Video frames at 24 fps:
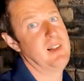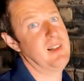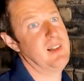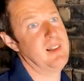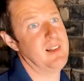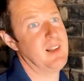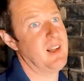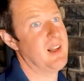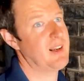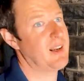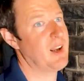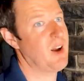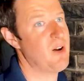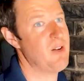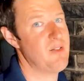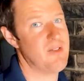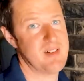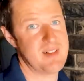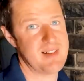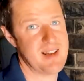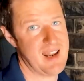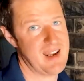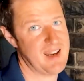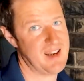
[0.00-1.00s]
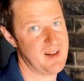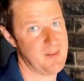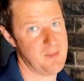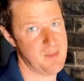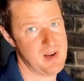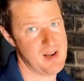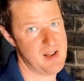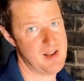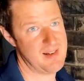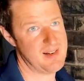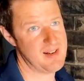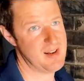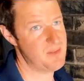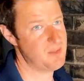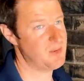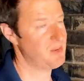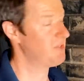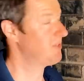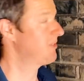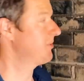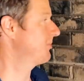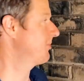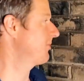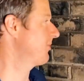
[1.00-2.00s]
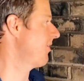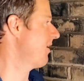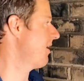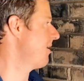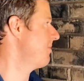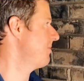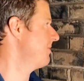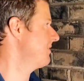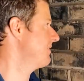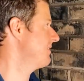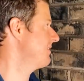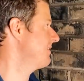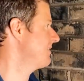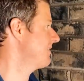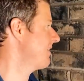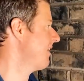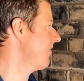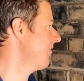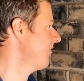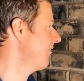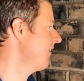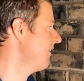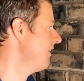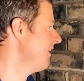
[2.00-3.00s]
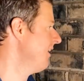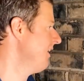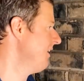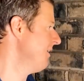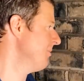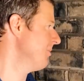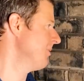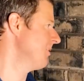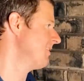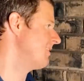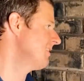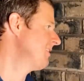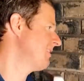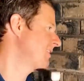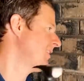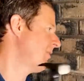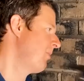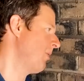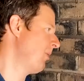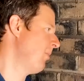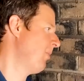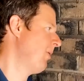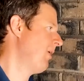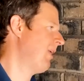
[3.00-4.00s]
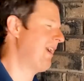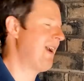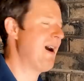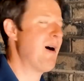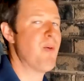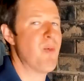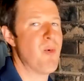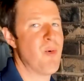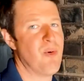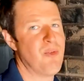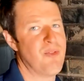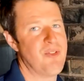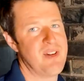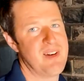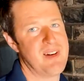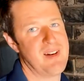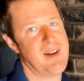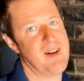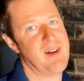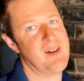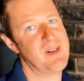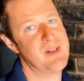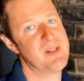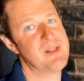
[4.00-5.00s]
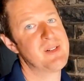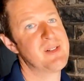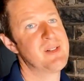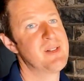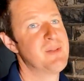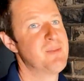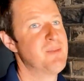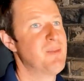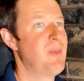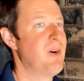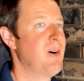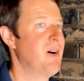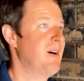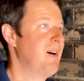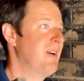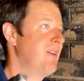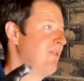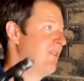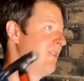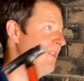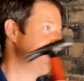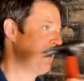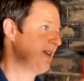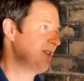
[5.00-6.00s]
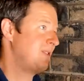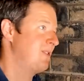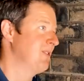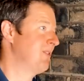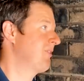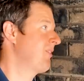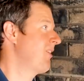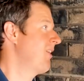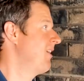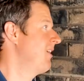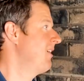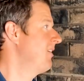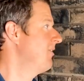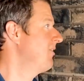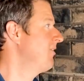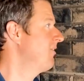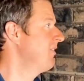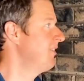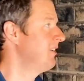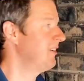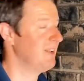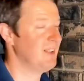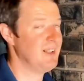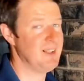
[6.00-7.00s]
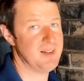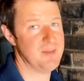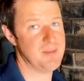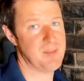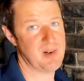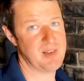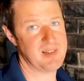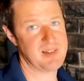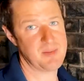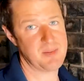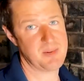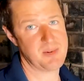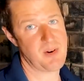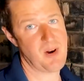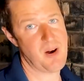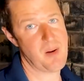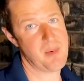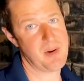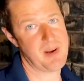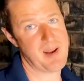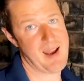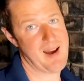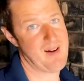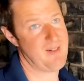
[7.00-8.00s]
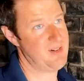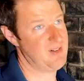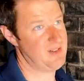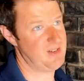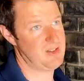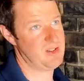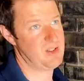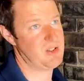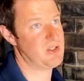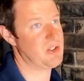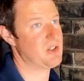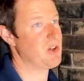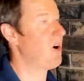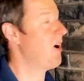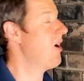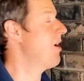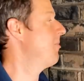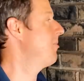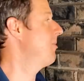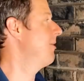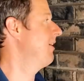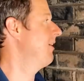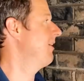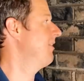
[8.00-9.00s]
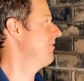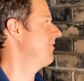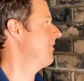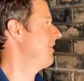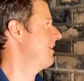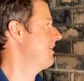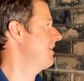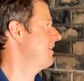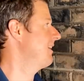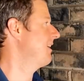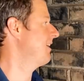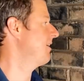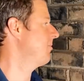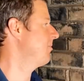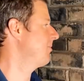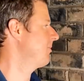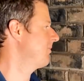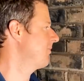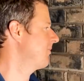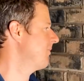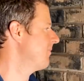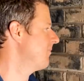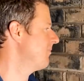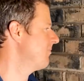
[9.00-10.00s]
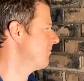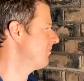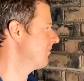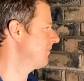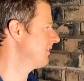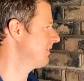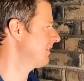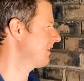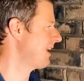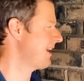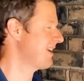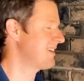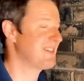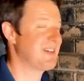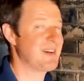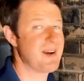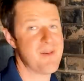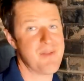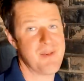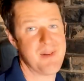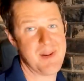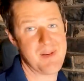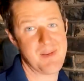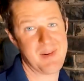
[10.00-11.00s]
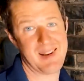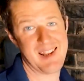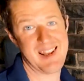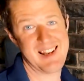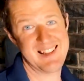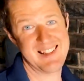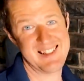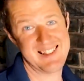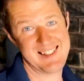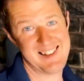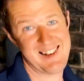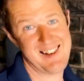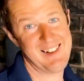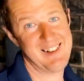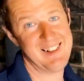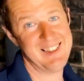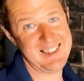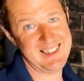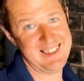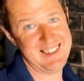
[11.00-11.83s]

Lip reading: like overtaken me in terms of subscribers and stuff. But since I've been putting out more videos, my videos have kind of, my subscriber count has just shot up, and I've ended up catching up with him again. So